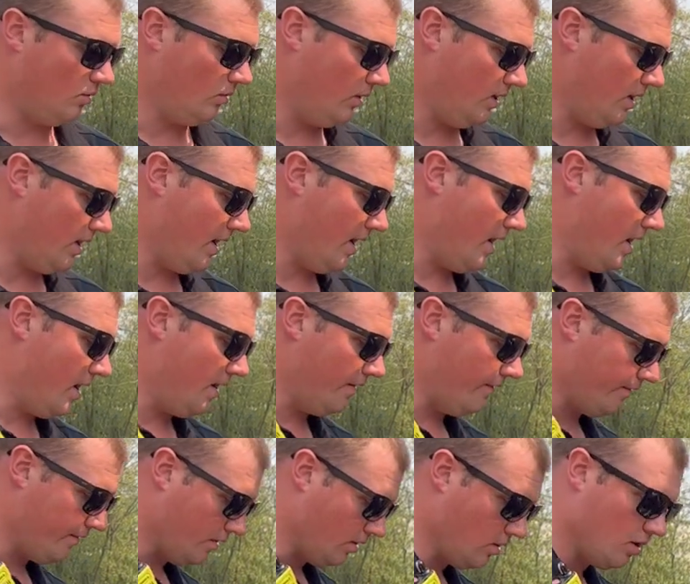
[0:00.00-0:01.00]
We
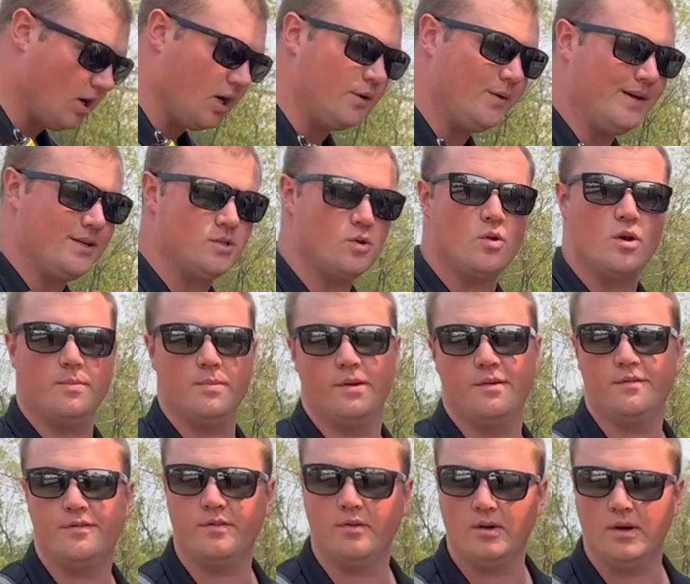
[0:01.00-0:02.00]
have our auto-X
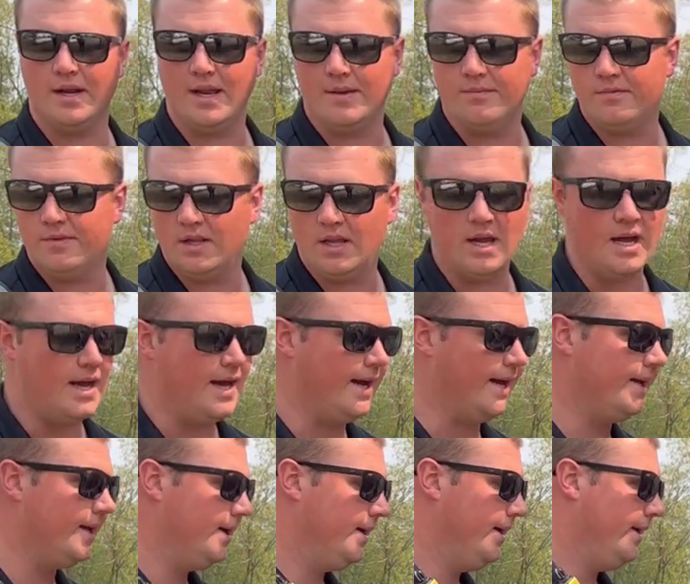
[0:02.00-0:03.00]
equipment for an
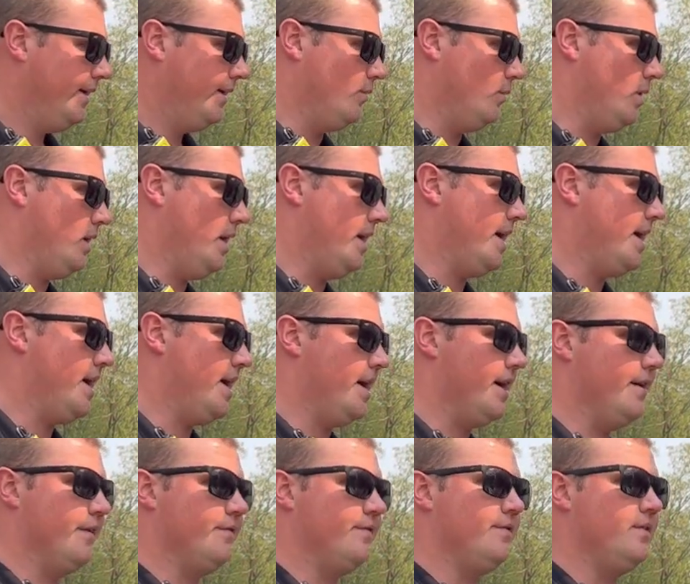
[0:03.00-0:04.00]
MVI. We
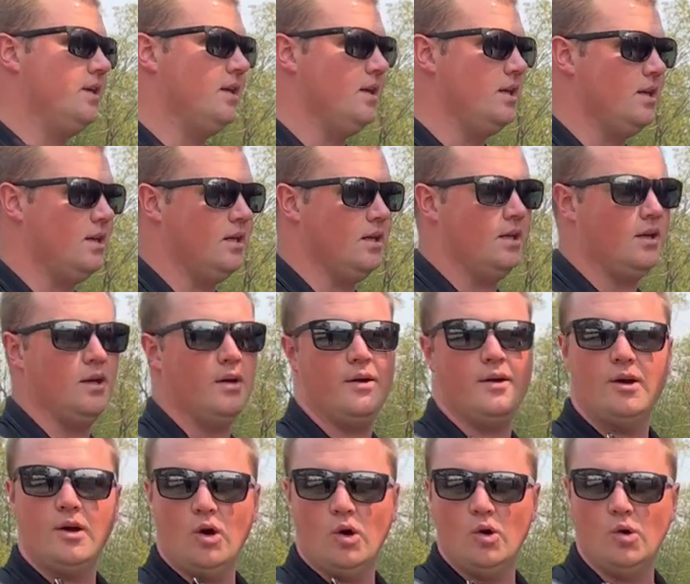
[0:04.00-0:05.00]
have the
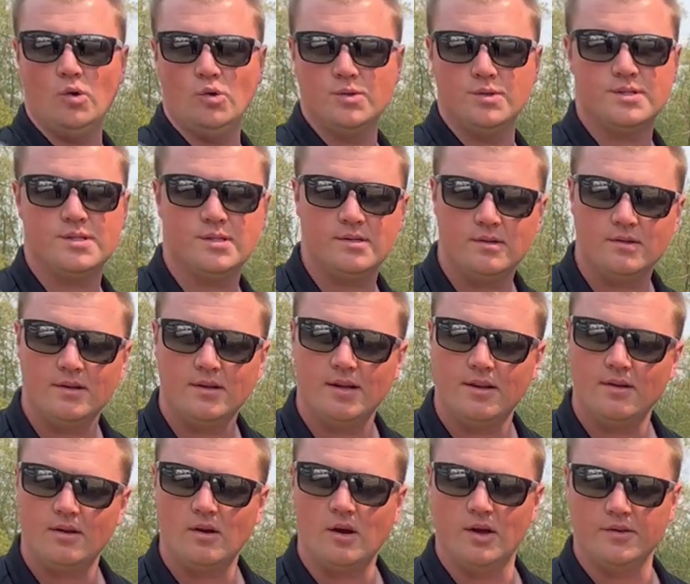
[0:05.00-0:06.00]
hose
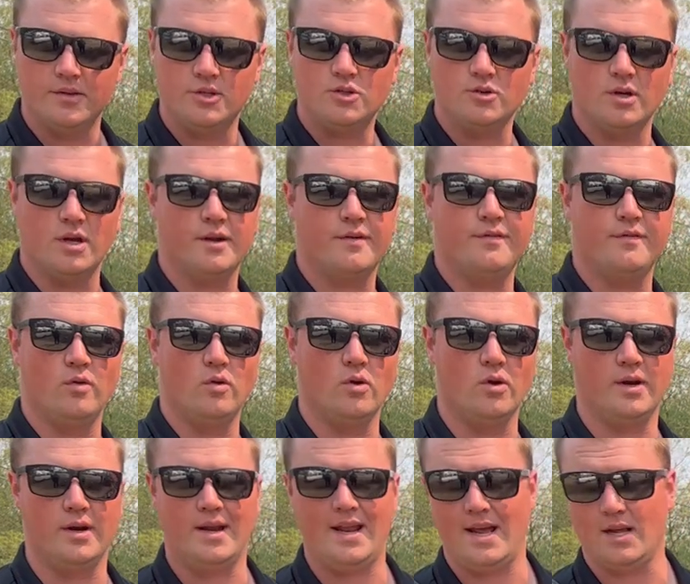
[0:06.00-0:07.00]
on the truck
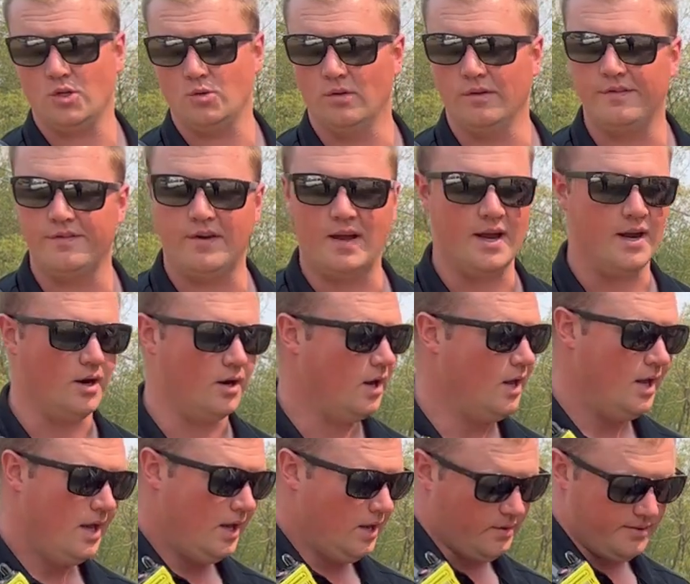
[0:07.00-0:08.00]
for an actual fire.
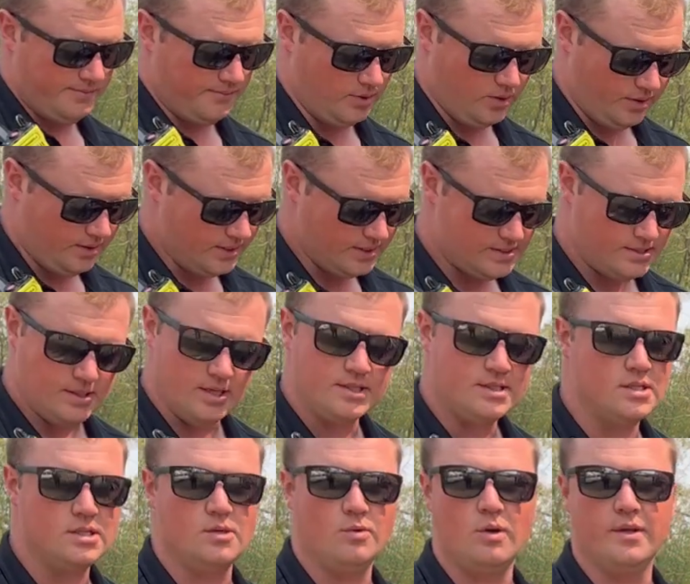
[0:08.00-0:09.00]
Really, this
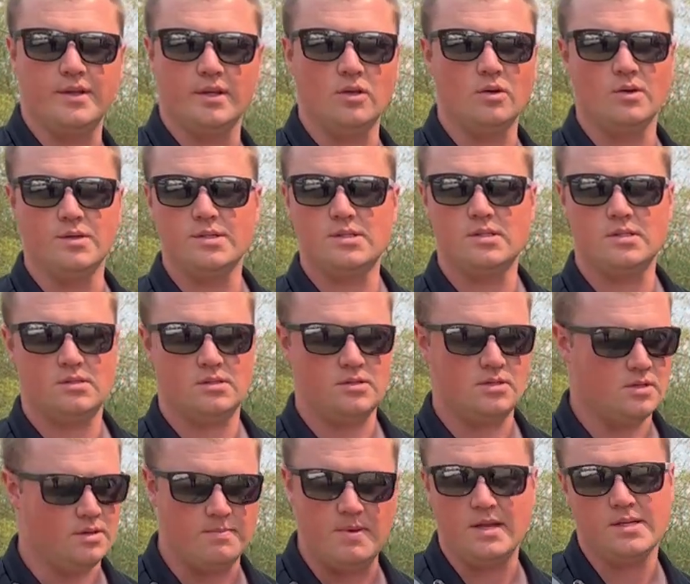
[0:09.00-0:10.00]
is the one that goes
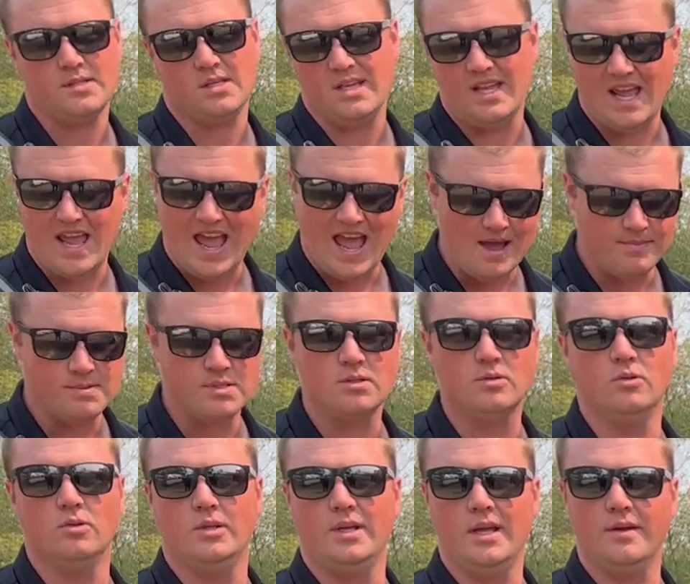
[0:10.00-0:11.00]
to basically
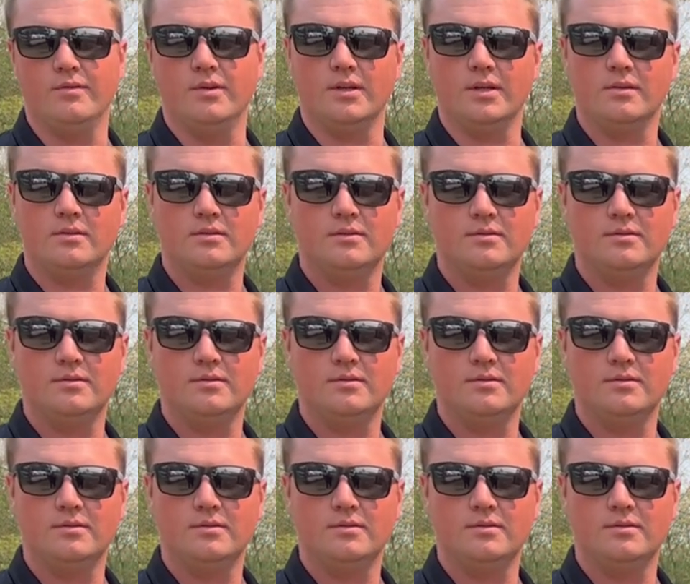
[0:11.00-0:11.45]
absolutely everything.